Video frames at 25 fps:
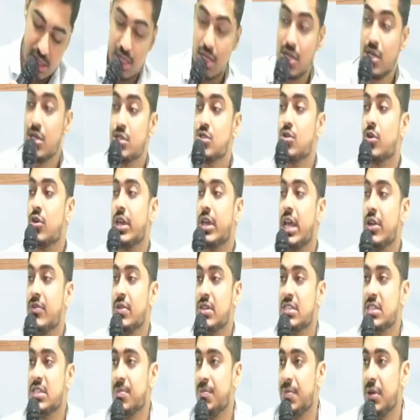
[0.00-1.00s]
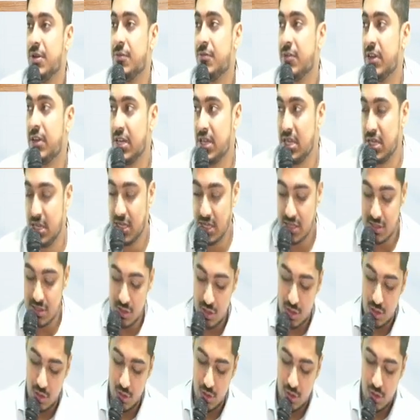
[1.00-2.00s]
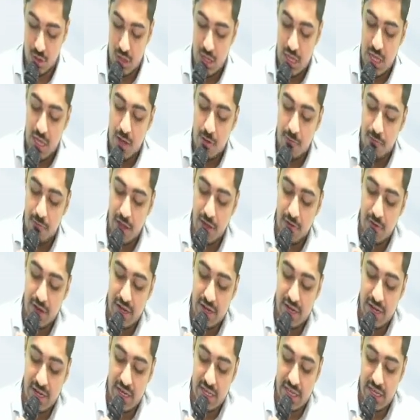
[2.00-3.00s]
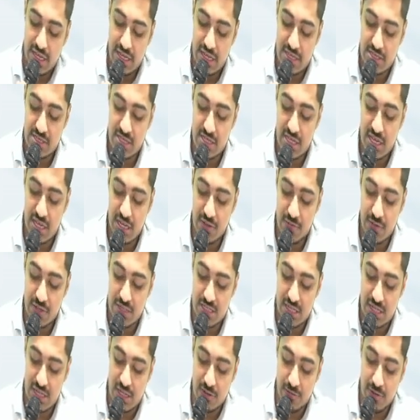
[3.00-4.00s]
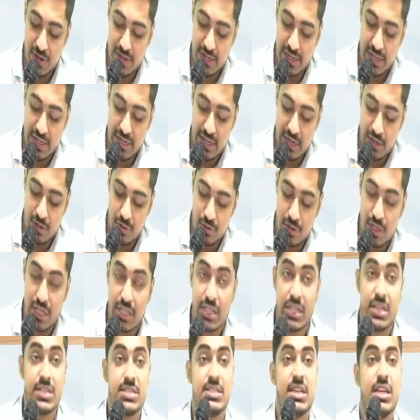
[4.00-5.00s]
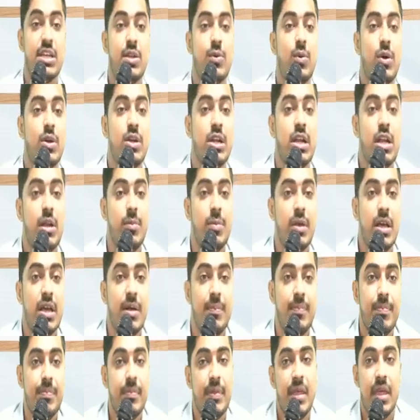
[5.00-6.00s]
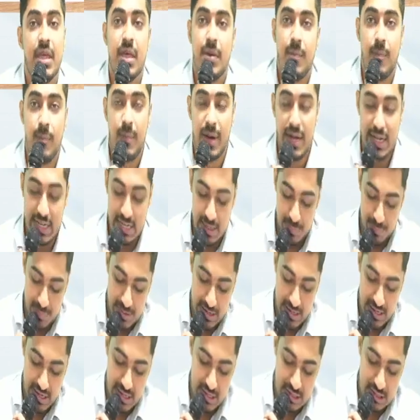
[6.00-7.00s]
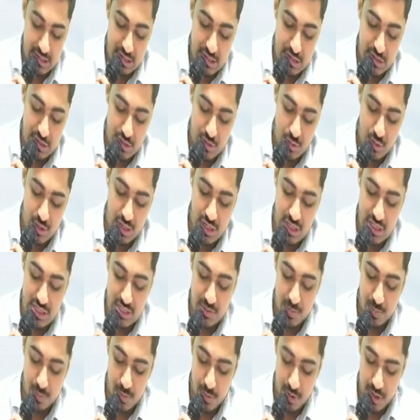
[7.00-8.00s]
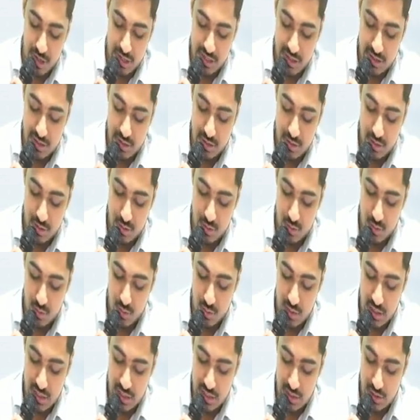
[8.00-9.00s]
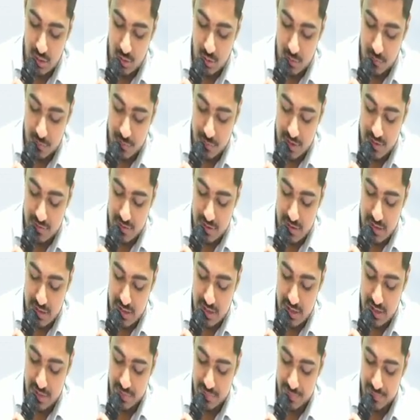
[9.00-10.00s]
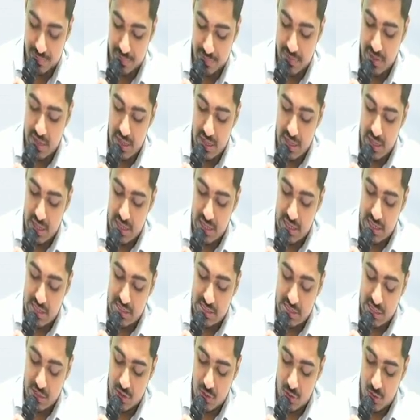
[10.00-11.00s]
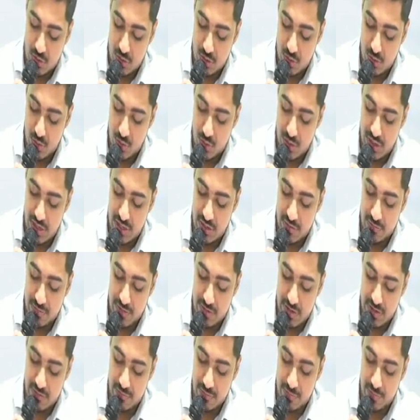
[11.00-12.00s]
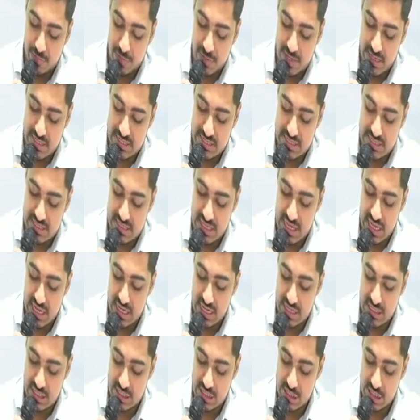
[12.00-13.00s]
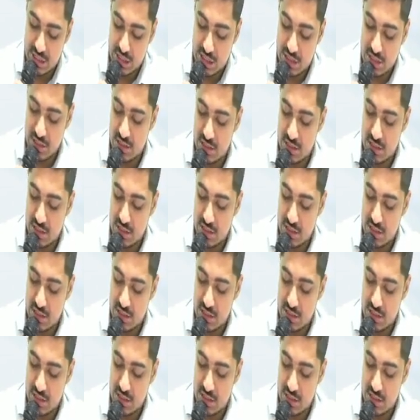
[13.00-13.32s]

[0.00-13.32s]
So can we simplify? Yes or no? 500 here is in the division. If I take it to the other side, what it will become? Multiplication. So it is a 0.2 into 500 is equal to 25 plus accession.